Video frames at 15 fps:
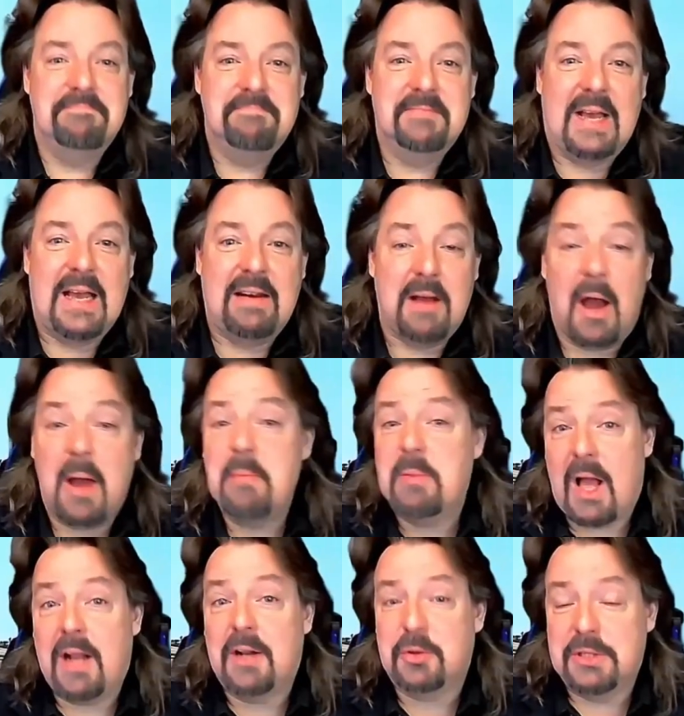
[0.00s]
And I'm
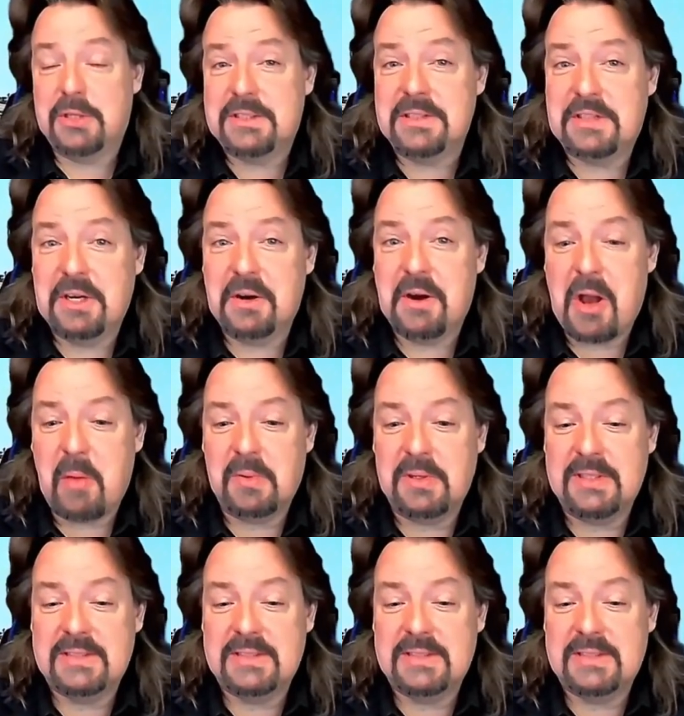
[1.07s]
glad Chris is here helping us